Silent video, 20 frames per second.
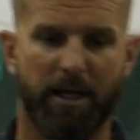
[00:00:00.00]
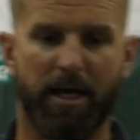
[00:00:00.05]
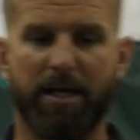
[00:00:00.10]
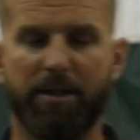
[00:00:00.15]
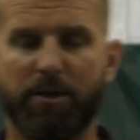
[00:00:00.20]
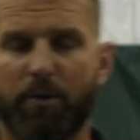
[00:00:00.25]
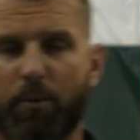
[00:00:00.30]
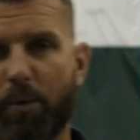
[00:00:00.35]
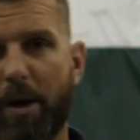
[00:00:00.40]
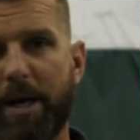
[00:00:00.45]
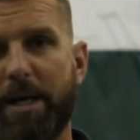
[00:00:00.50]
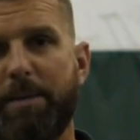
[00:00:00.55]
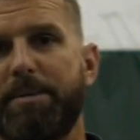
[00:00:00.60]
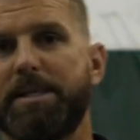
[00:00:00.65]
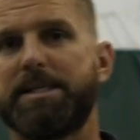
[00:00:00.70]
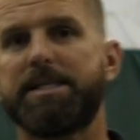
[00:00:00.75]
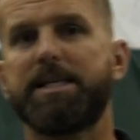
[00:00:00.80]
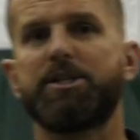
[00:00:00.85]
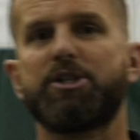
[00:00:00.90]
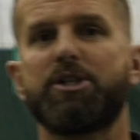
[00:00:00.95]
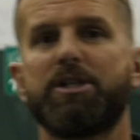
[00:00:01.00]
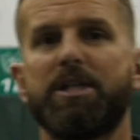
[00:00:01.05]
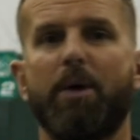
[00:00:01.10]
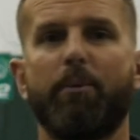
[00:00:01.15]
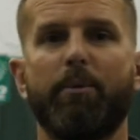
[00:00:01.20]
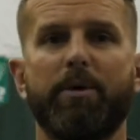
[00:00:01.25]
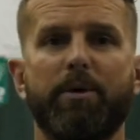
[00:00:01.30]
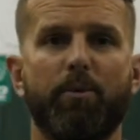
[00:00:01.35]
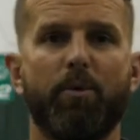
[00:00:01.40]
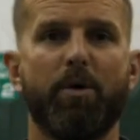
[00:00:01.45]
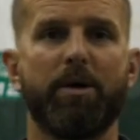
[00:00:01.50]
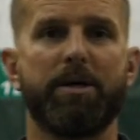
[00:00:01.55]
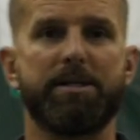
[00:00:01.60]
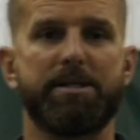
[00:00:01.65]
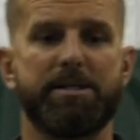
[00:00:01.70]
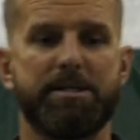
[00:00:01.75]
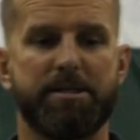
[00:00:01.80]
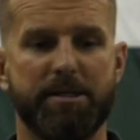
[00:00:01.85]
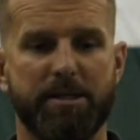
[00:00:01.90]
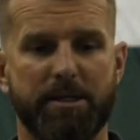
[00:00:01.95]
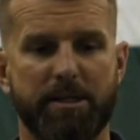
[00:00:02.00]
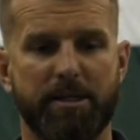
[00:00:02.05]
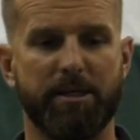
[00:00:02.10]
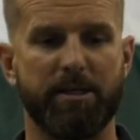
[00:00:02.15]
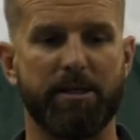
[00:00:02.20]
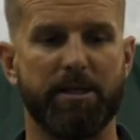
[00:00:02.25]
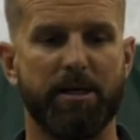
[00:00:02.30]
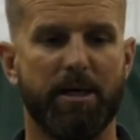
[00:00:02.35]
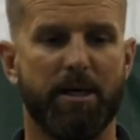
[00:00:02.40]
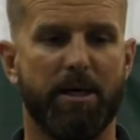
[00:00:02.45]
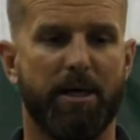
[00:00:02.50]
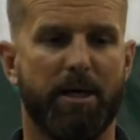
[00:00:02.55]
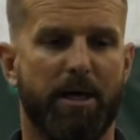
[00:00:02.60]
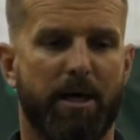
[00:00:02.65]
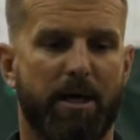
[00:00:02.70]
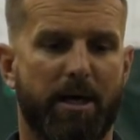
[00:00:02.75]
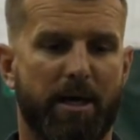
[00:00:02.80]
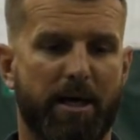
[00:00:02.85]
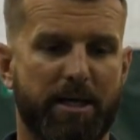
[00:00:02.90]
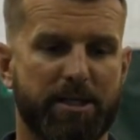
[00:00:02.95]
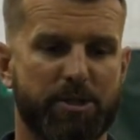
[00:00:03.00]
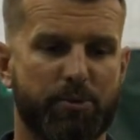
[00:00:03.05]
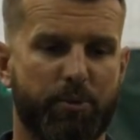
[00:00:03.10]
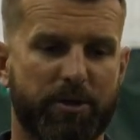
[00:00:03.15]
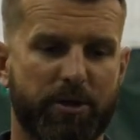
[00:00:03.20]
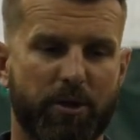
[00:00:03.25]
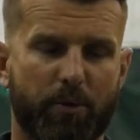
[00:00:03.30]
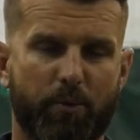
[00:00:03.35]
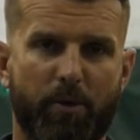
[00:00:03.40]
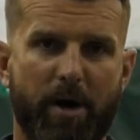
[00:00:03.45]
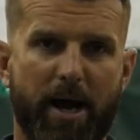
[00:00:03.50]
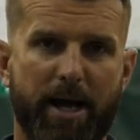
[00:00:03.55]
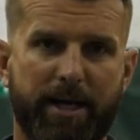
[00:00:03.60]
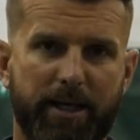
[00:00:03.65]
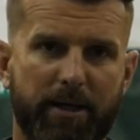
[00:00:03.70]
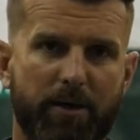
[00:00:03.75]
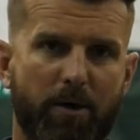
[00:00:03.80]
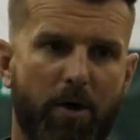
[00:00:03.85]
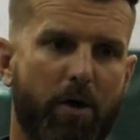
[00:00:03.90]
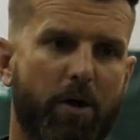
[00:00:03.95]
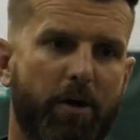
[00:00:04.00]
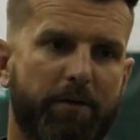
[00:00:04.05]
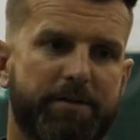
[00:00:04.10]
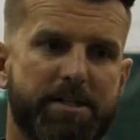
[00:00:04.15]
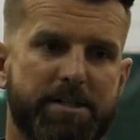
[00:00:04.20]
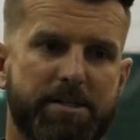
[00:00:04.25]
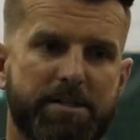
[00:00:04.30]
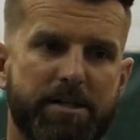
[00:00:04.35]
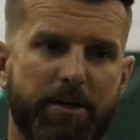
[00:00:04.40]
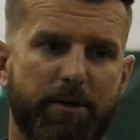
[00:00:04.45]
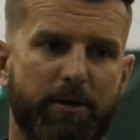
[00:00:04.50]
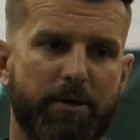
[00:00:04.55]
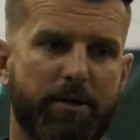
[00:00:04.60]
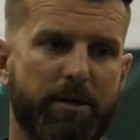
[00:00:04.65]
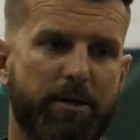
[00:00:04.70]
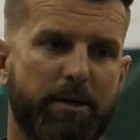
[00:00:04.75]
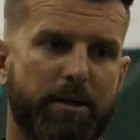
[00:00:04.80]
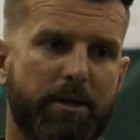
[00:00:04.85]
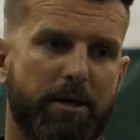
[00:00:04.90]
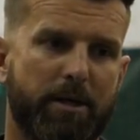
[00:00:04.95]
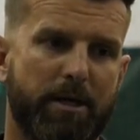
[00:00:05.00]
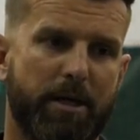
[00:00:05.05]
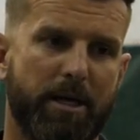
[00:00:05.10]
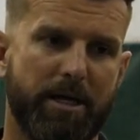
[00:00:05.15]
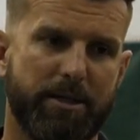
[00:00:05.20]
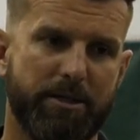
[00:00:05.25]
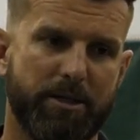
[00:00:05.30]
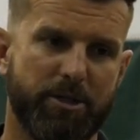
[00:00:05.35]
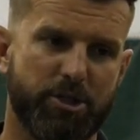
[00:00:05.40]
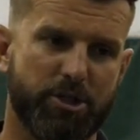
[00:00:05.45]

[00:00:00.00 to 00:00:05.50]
And the ready position that we want to see is with the racket off-centered and the